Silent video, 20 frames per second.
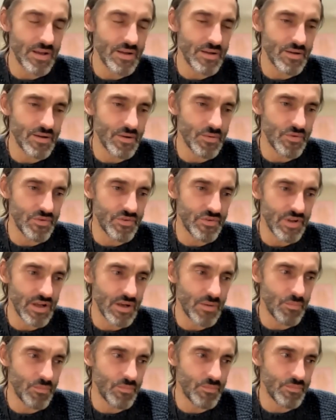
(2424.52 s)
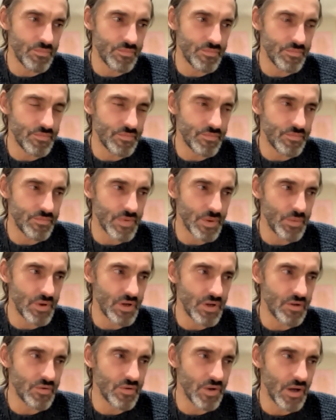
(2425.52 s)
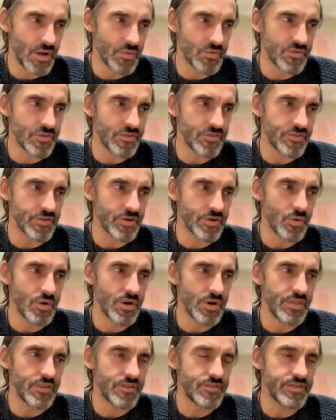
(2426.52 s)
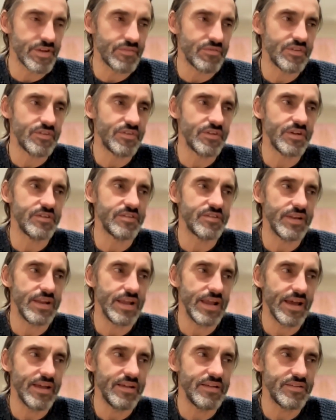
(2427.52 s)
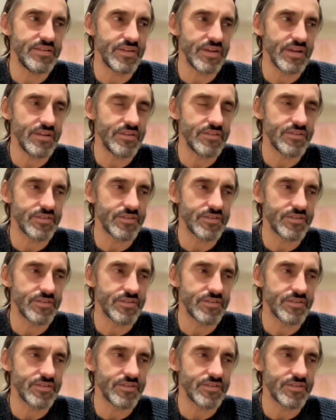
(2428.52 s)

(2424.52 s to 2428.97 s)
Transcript: I was, I was at school in the 70s and the 80s,